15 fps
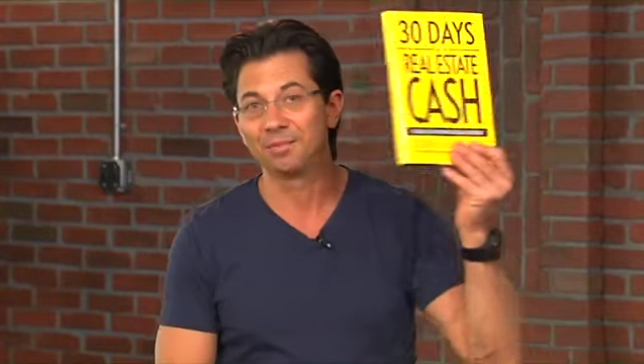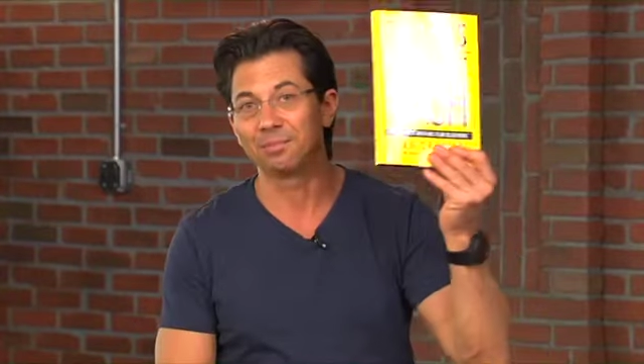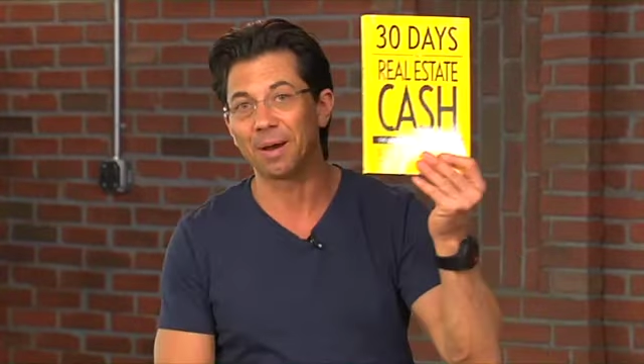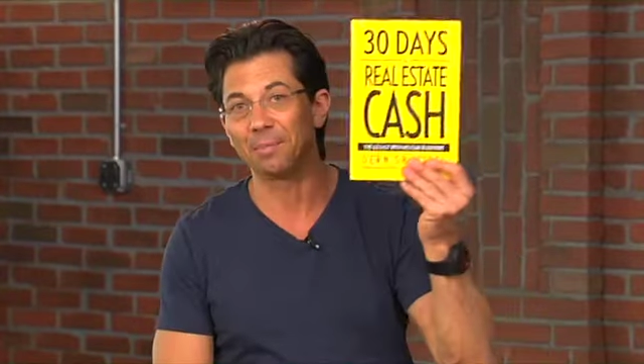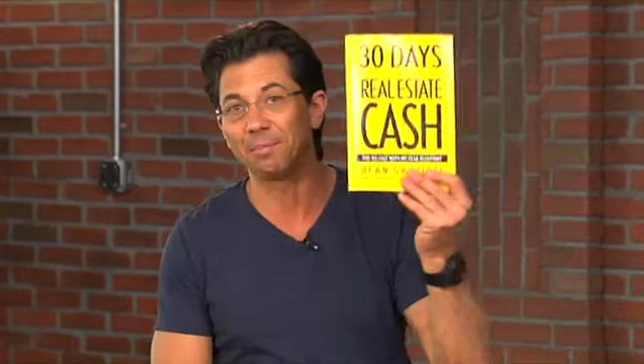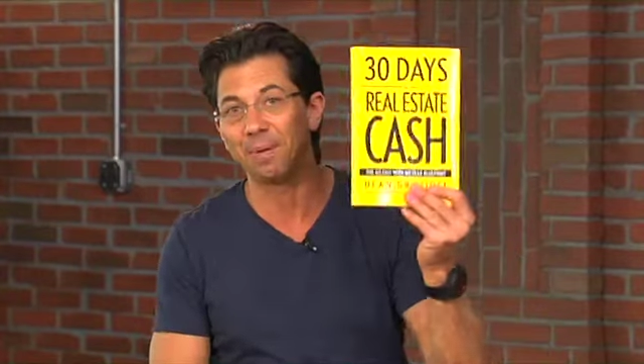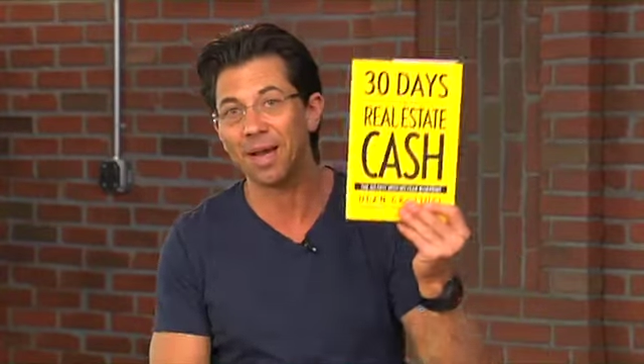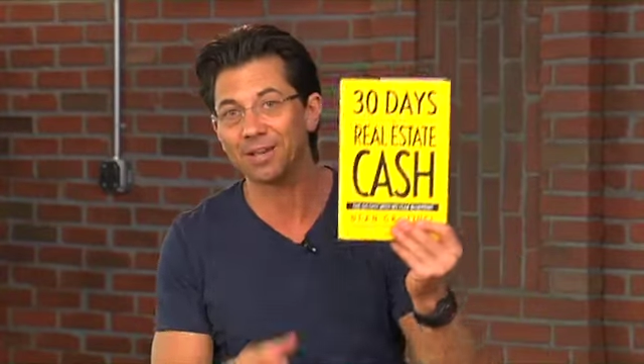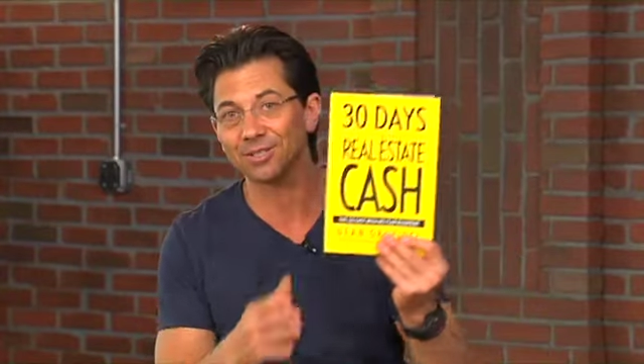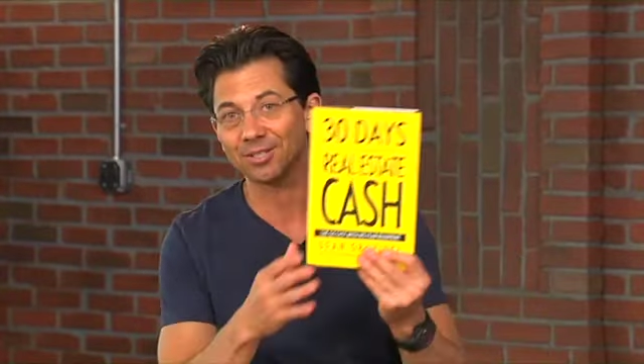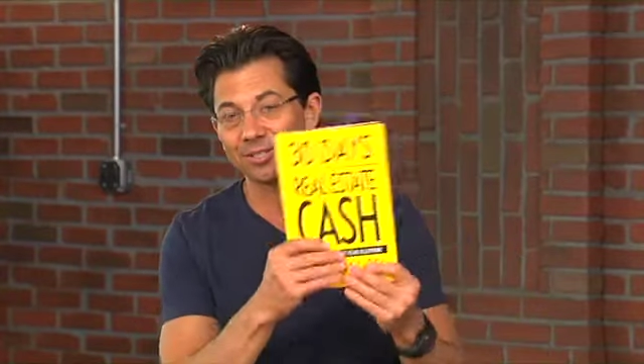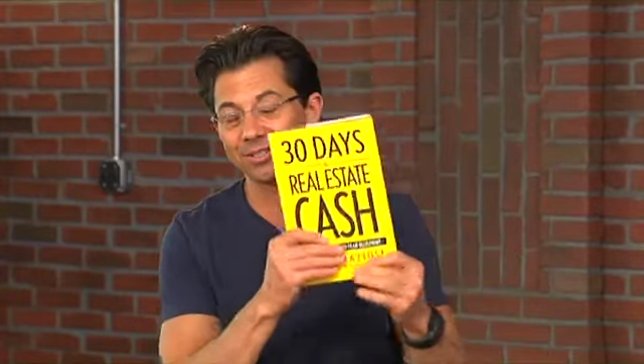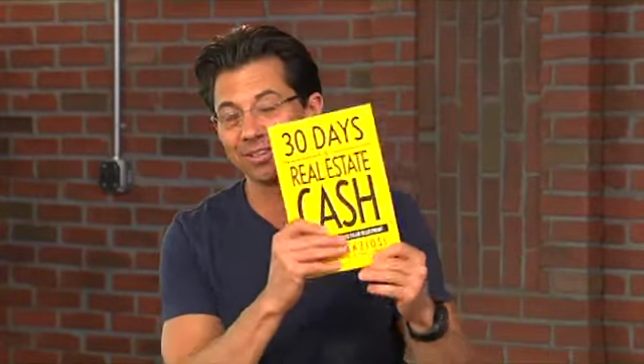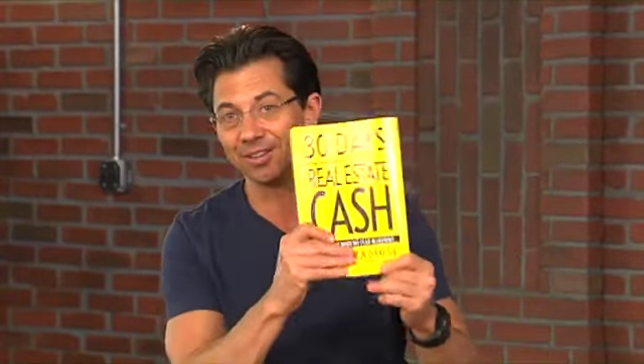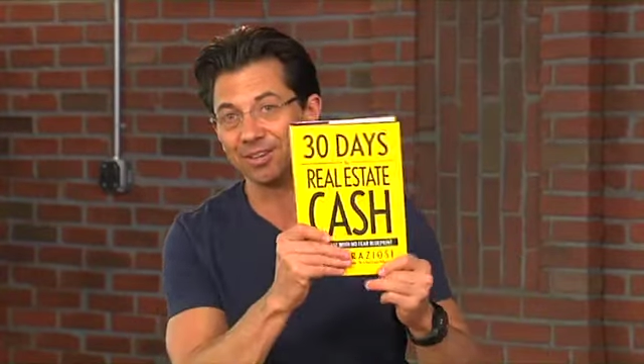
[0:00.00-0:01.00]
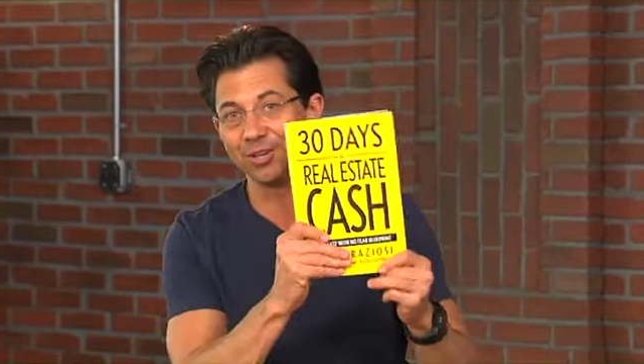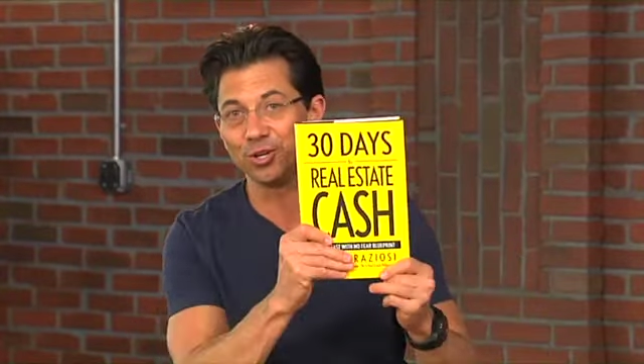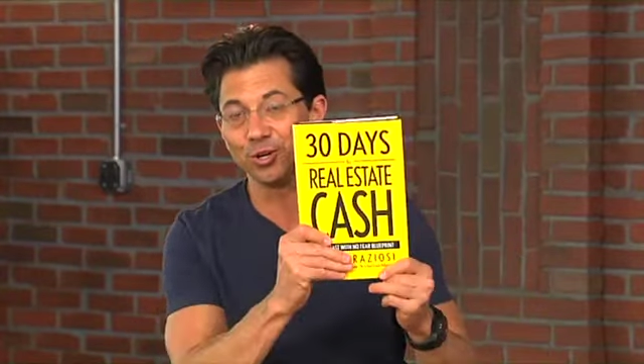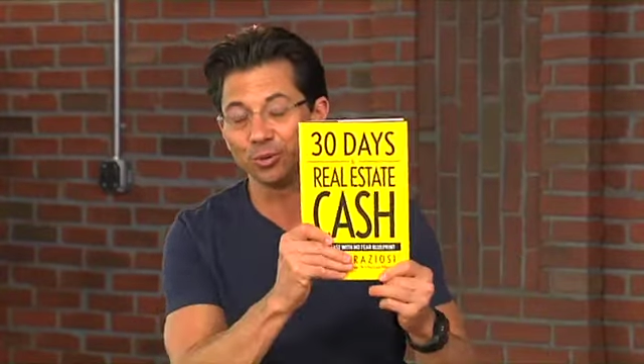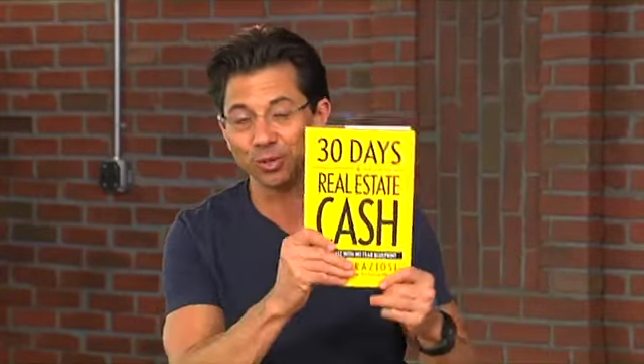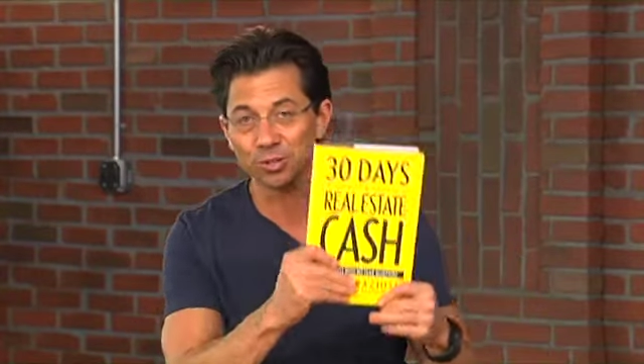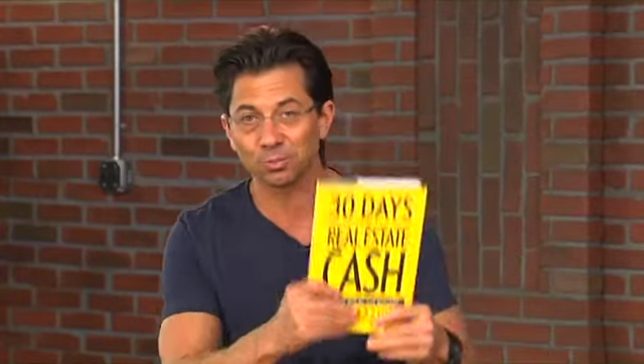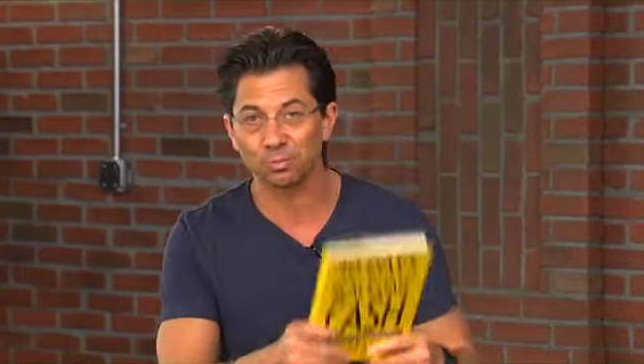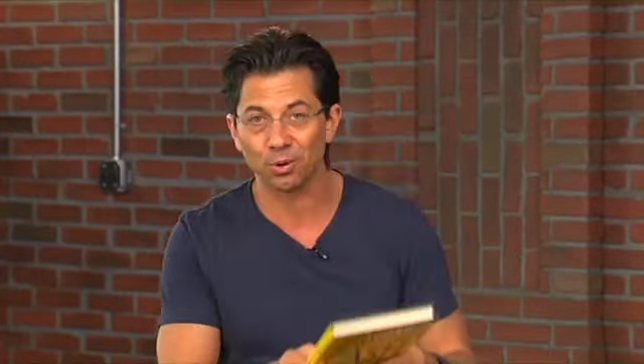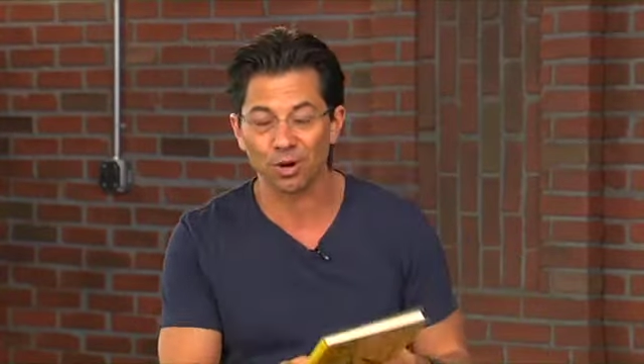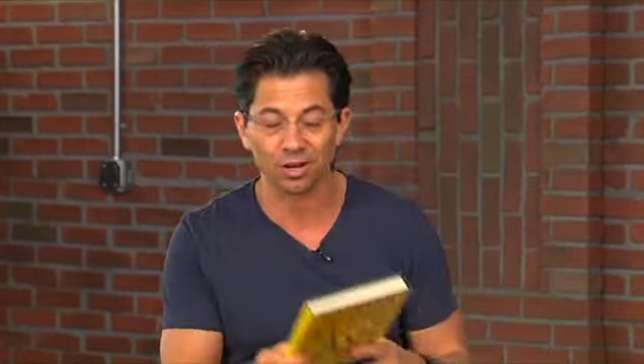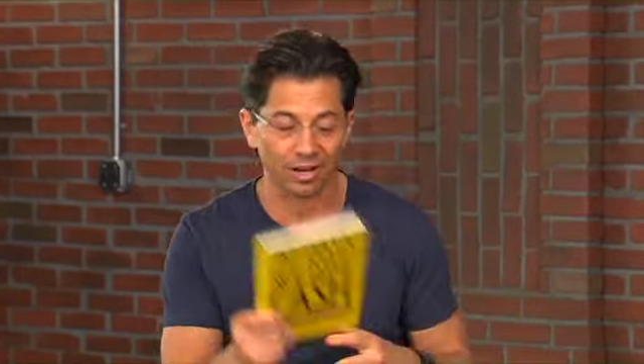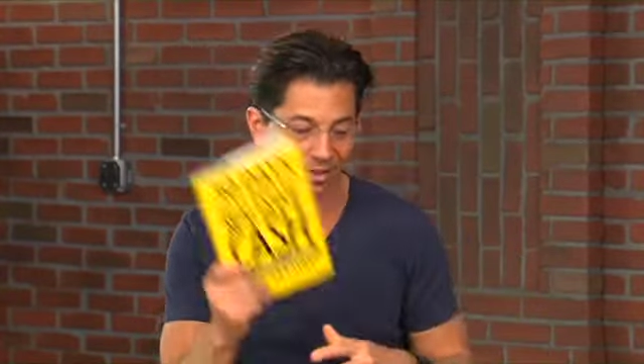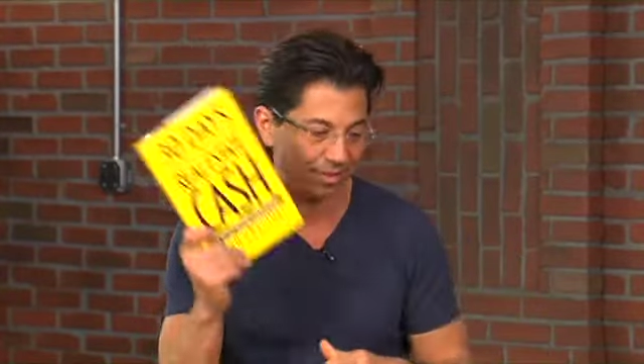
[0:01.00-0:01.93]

my best and newest book.